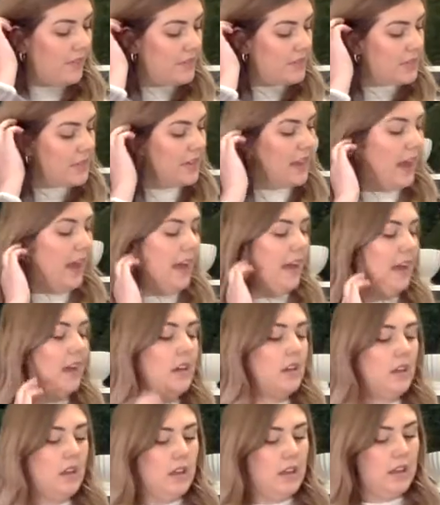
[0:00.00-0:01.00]

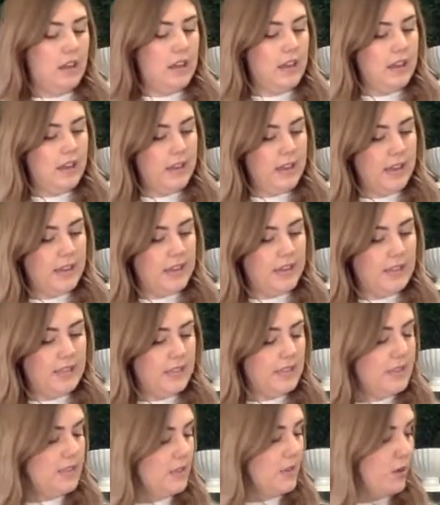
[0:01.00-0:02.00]
today
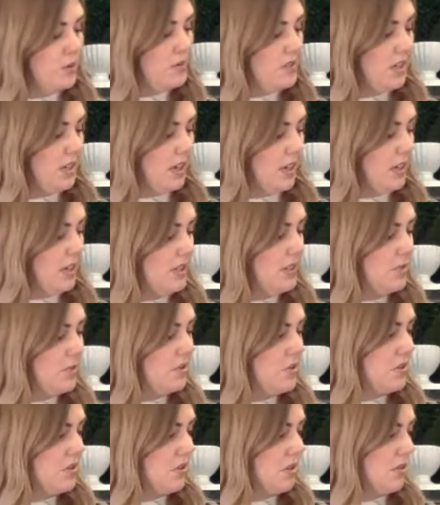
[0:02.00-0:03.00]
is cotinus,
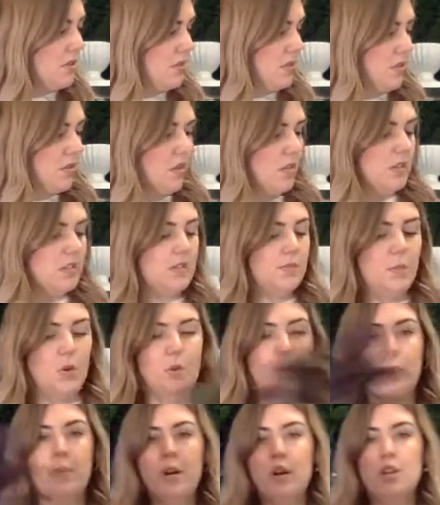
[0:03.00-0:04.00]
which is also called
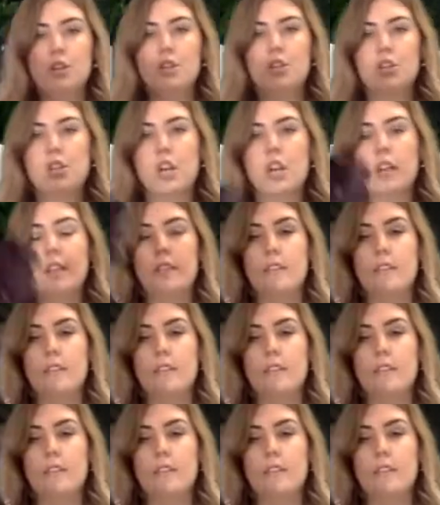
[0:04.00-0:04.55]
smoke bush.